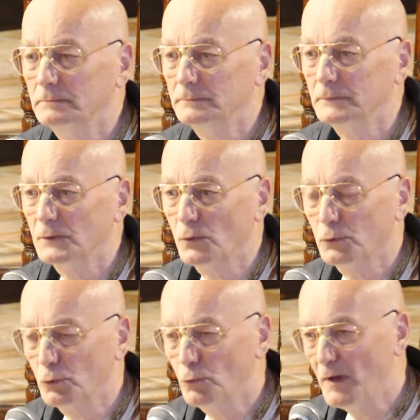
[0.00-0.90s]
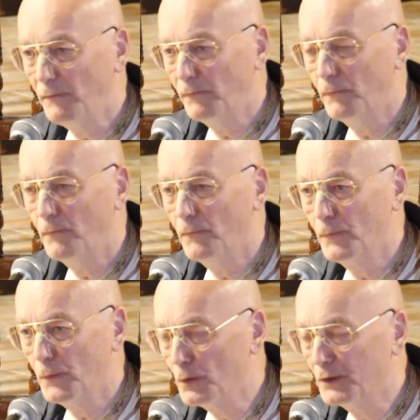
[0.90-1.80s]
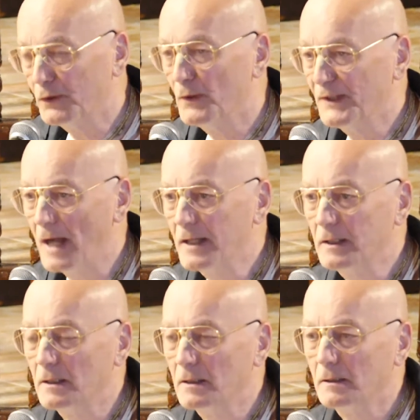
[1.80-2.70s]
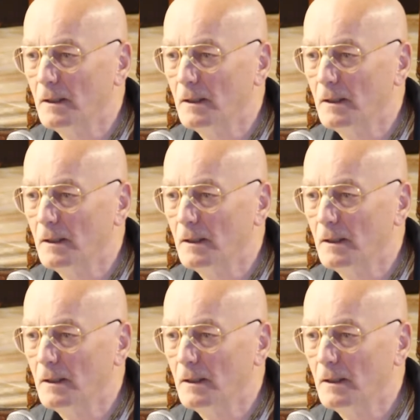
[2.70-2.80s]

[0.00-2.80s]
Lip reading: So to refute the scientists,